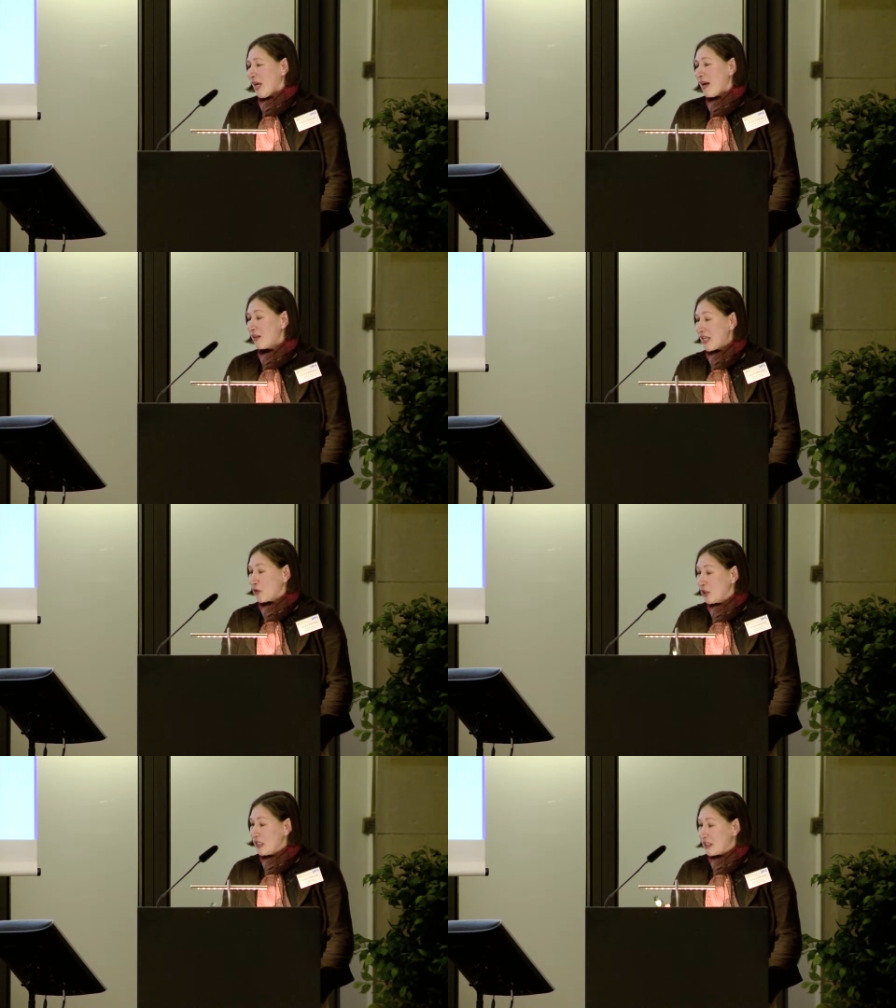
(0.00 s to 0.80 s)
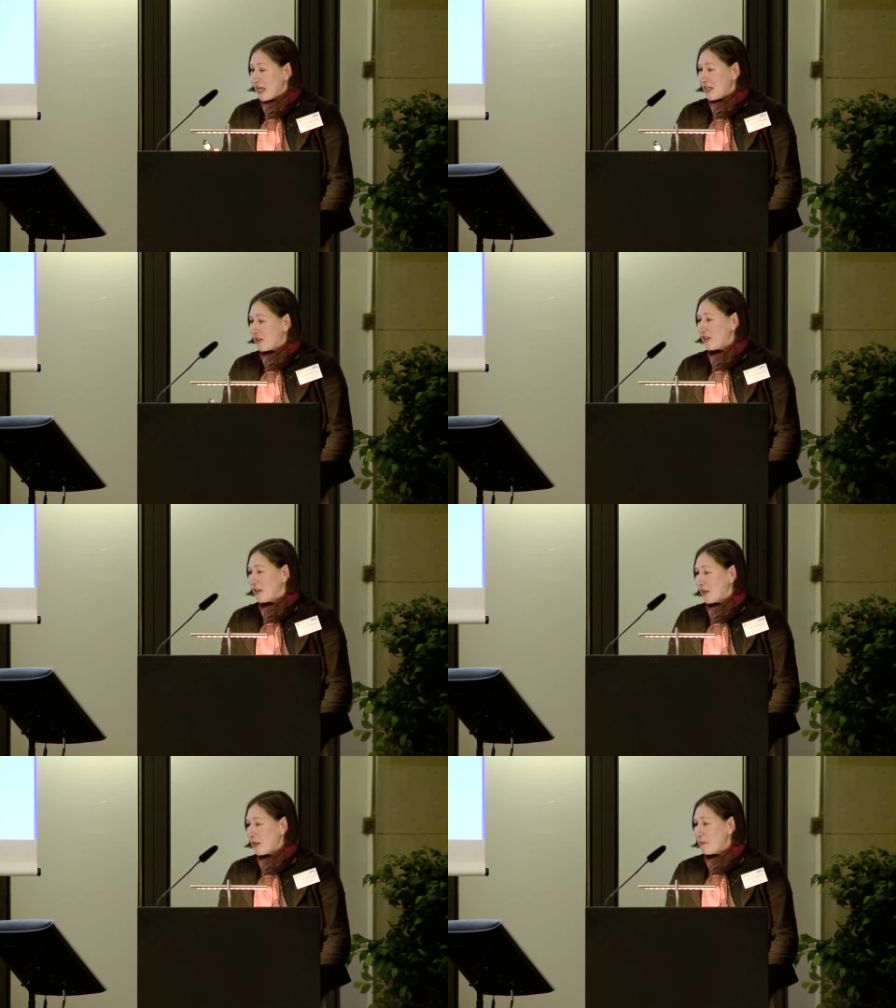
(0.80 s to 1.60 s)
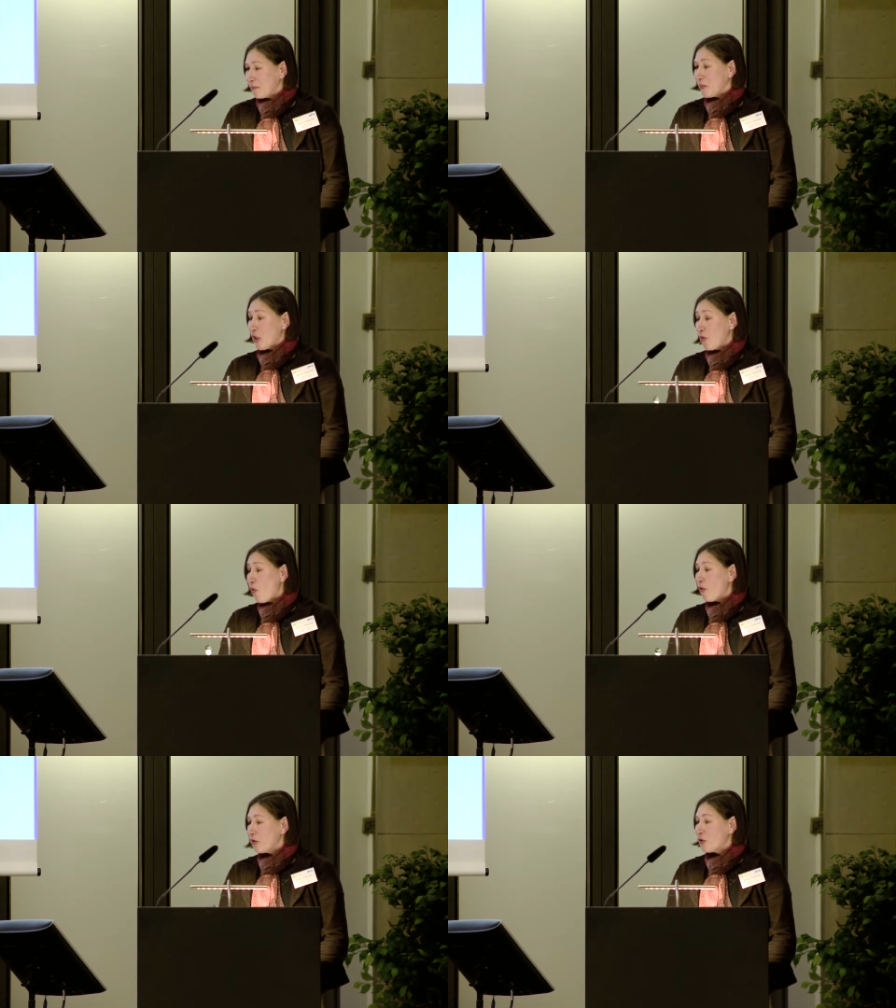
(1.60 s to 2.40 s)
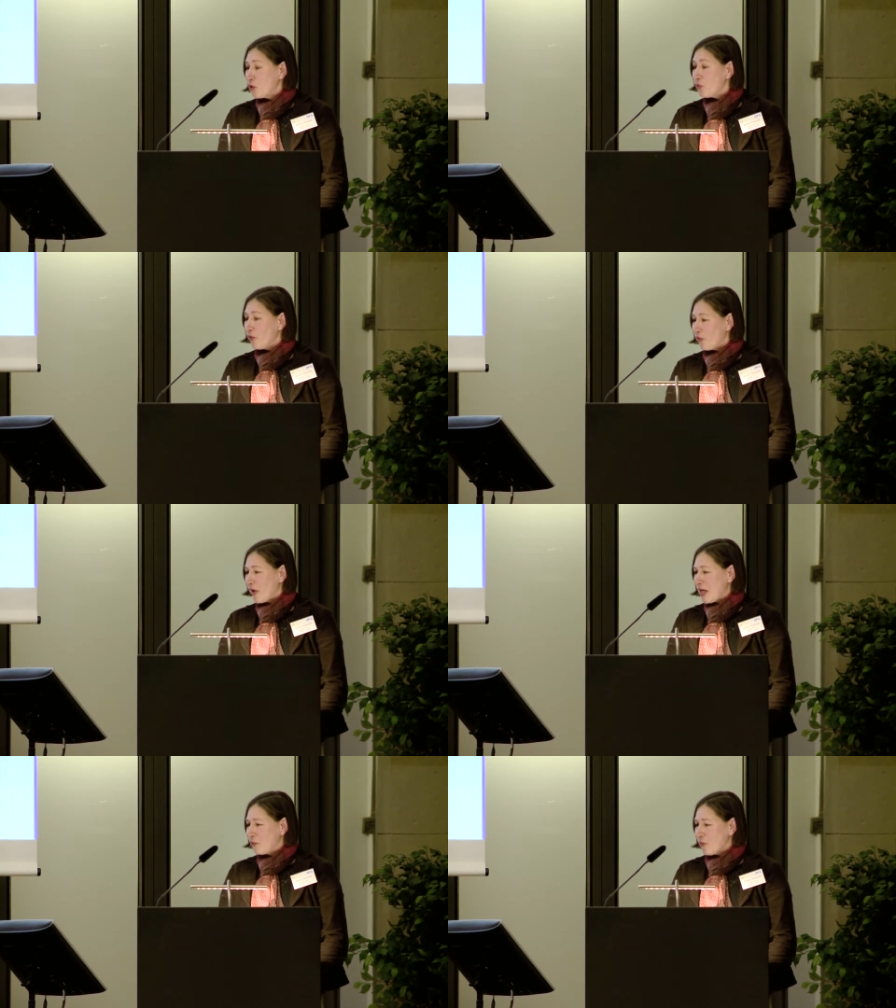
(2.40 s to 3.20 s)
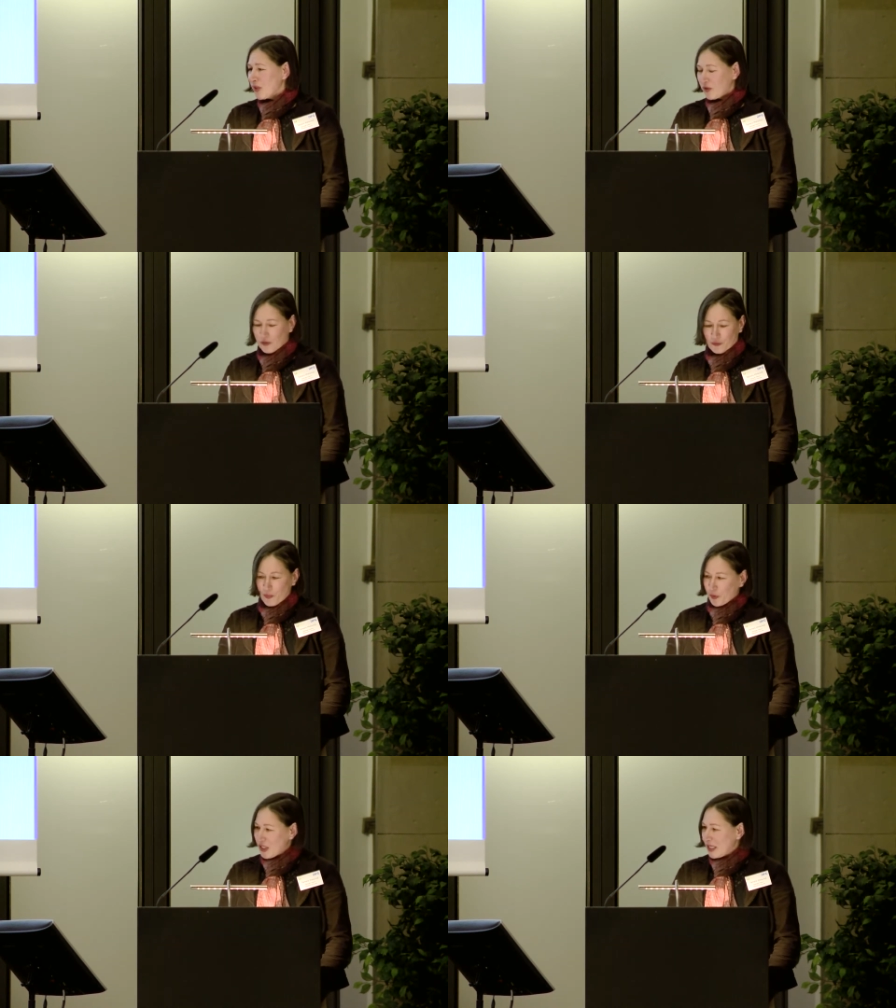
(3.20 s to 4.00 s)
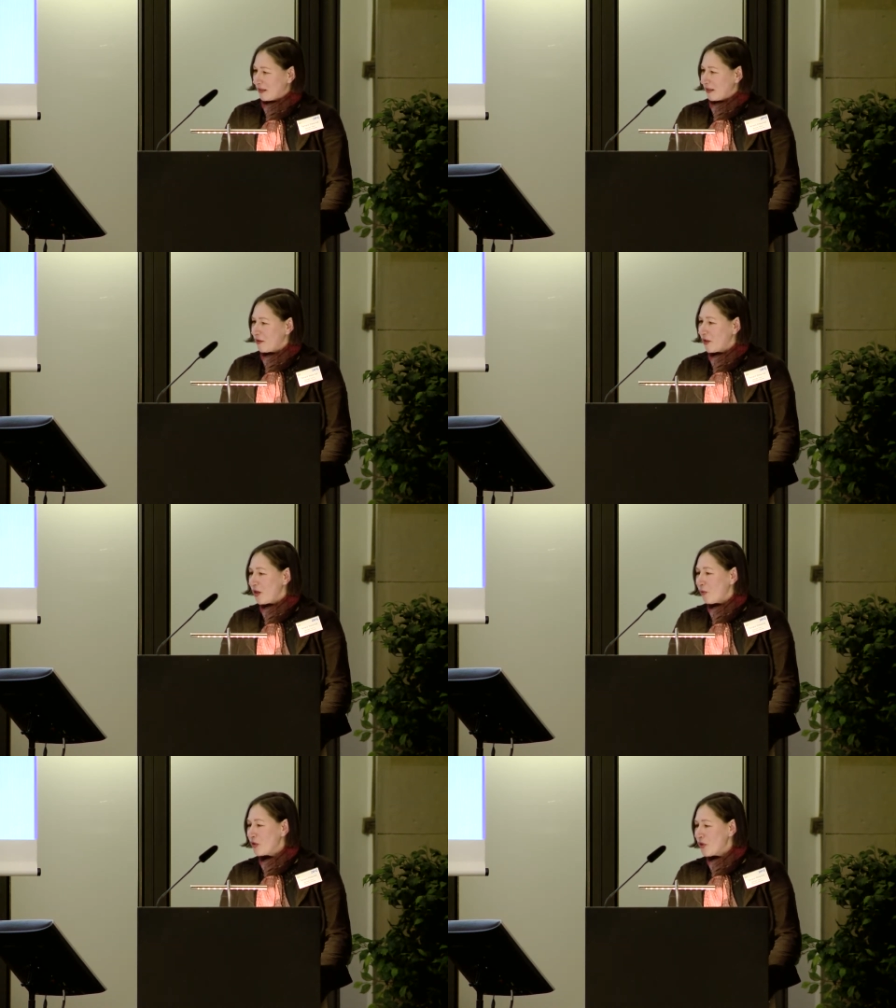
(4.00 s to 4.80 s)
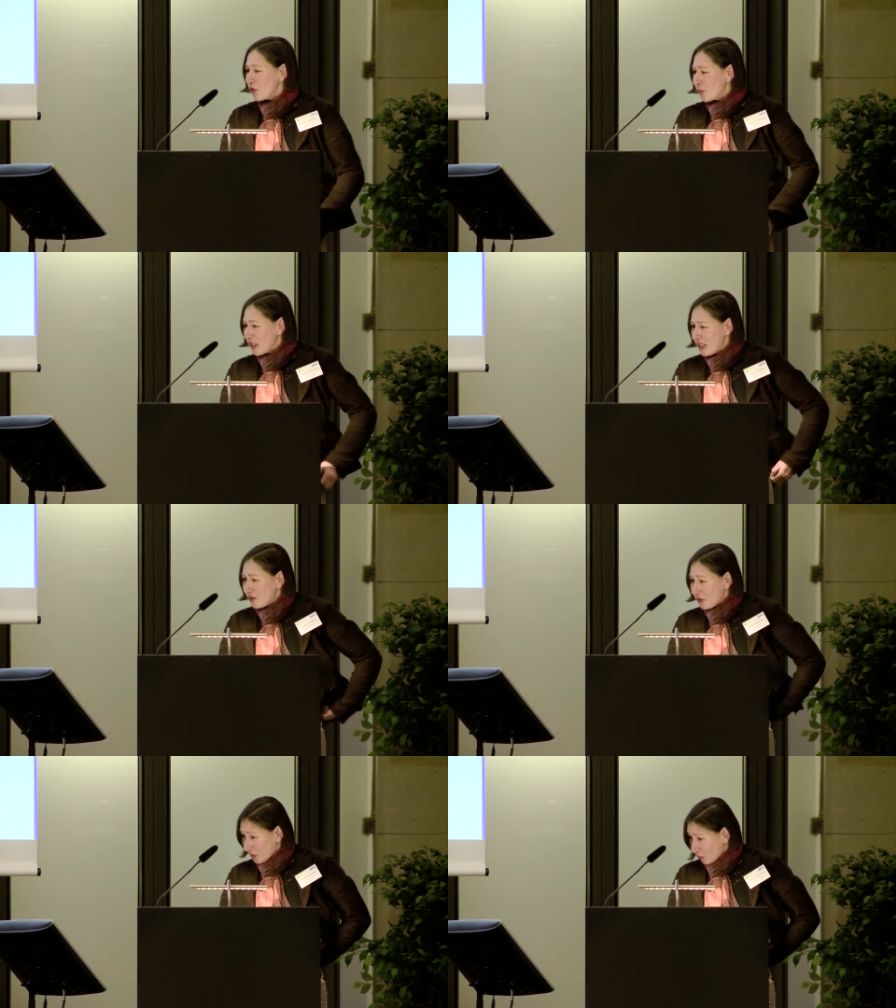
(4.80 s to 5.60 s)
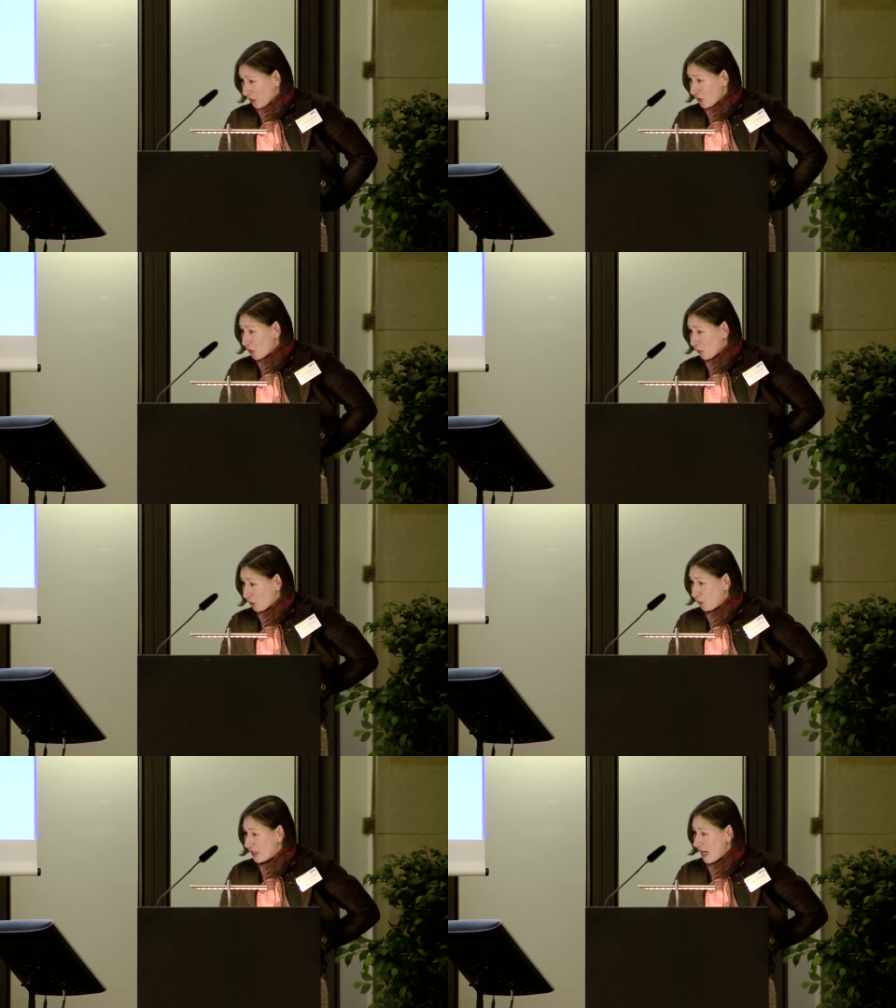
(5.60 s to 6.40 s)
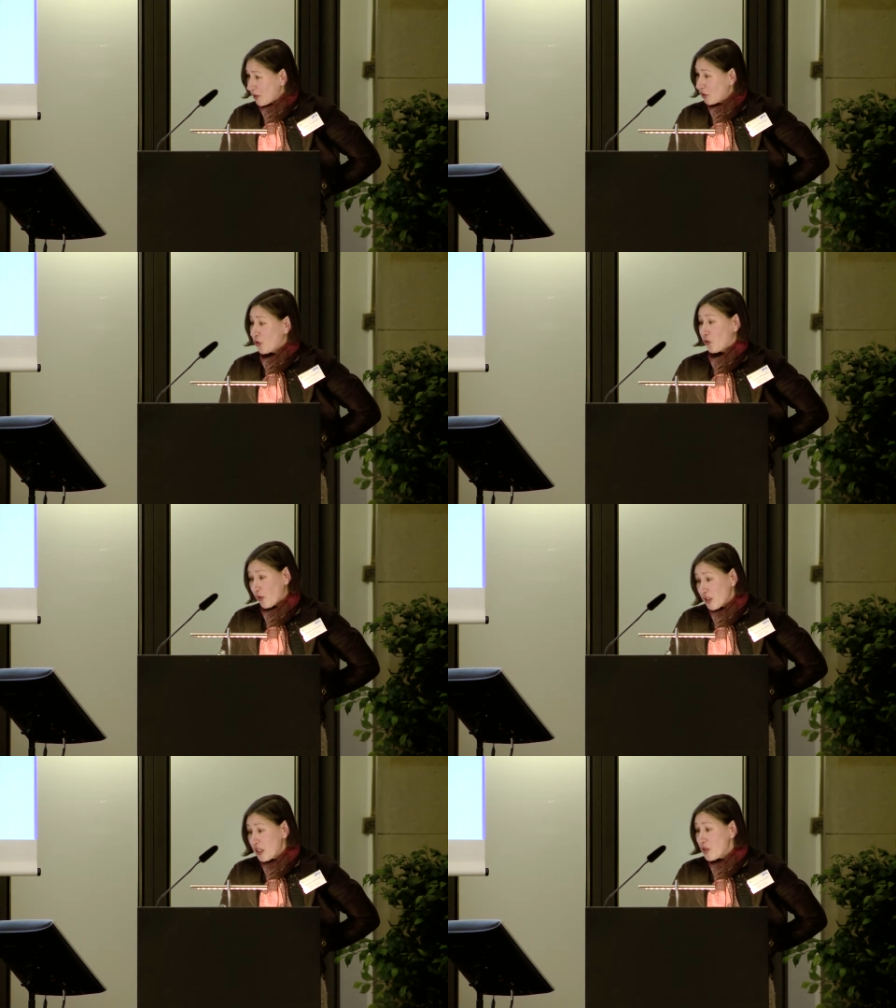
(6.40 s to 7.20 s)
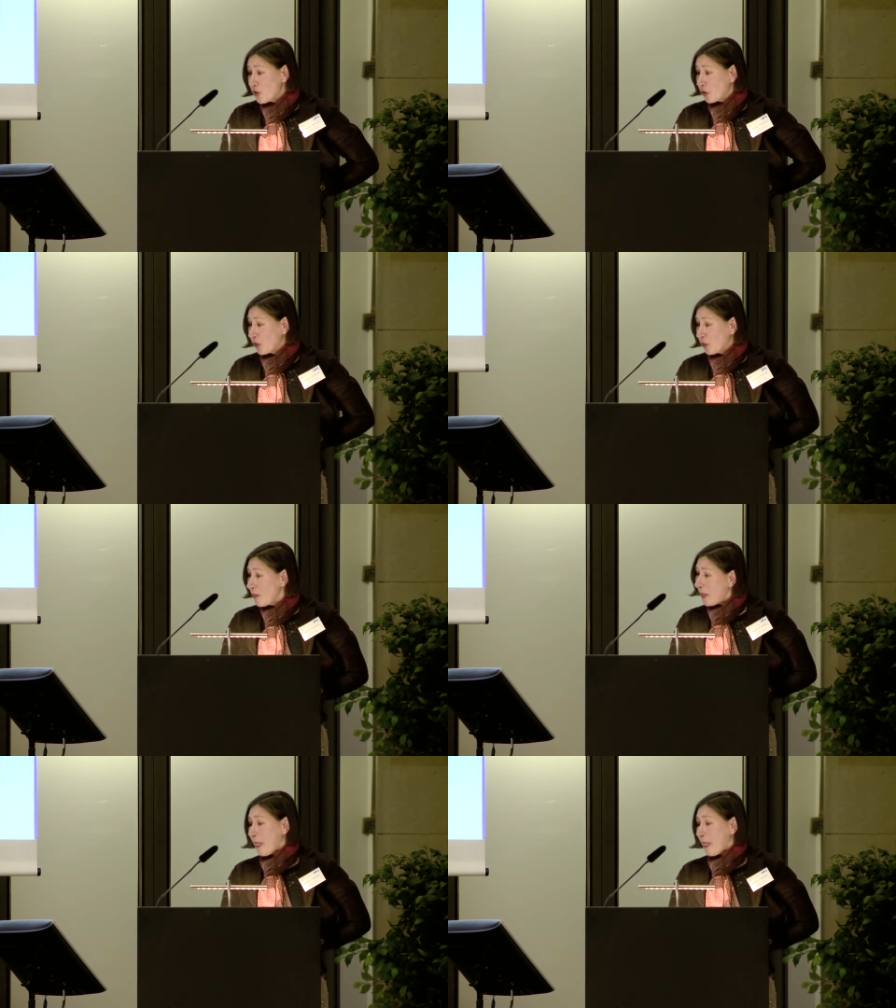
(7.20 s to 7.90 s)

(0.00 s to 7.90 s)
and it actually says, uh, you know, authors should refrain from misrepresenting research results, results which could damage the trust in the journal,